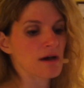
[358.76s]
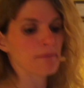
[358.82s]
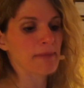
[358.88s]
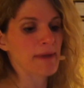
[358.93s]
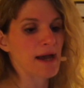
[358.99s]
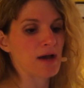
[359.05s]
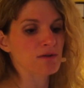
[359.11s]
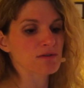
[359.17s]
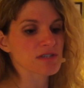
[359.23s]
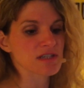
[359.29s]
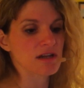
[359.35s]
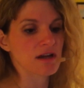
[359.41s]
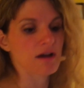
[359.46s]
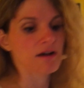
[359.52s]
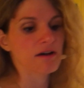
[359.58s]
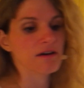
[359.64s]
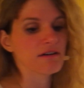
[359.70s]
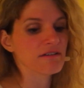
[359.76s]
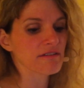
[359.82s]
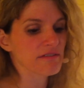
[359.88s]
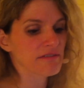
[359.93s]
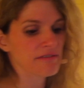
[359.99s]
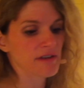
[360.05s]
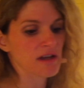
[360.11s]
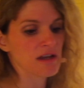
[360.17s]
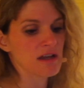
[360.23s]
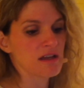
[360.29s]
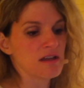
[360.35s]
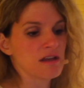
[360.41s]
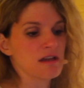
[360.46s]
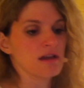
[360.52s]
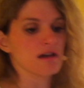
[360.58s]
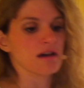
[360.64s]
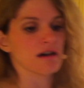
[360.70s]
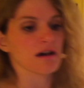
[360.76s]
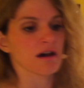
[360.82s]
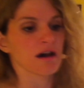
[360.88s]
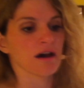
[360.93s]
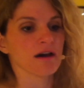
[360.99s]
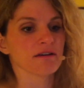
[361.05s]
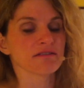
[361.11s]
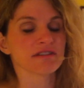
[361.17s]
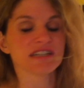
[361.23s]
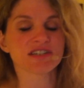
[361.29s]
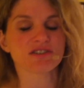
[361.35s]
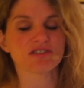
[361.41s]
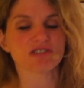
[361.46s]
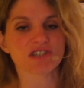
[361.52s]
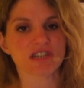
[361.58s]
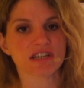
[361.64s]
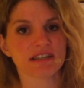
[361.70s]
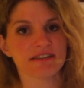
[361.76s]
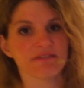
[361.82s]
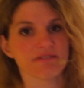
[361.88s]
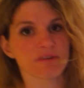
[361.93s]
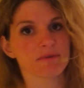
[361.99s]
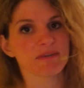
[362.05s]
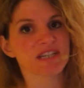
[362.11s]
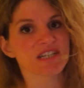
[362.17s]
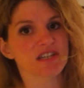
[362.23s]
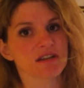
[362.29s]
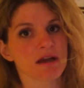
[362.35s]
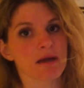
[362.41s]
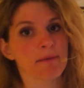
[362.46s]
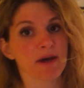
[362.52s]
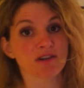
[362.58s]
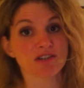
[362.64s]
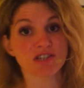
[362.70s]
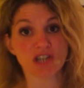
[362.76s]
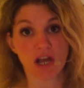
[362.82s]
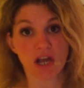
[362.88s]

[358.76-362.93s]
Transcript: amount of research and information about